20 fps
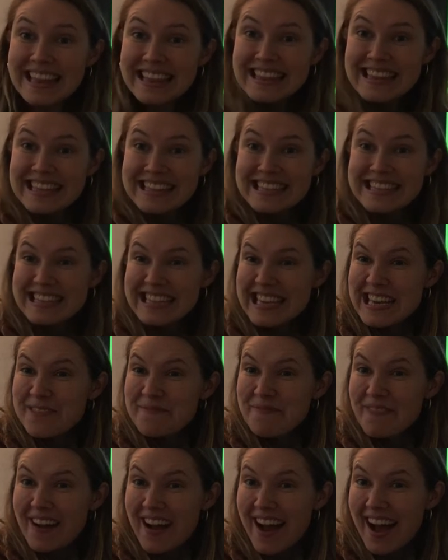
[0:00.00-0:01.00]
The
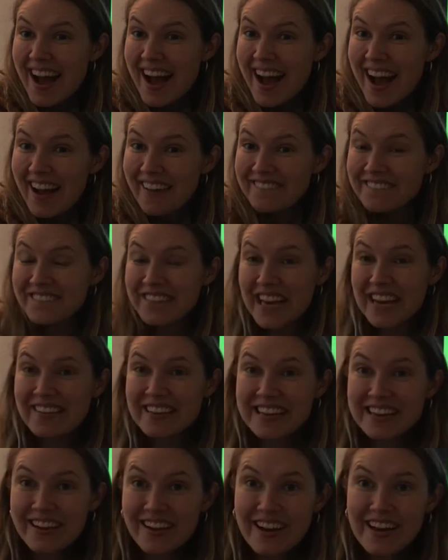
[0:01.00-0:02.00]
zebra.
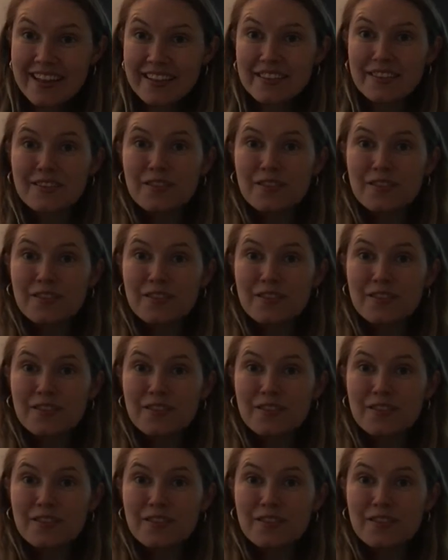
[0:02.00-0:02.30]
Very good.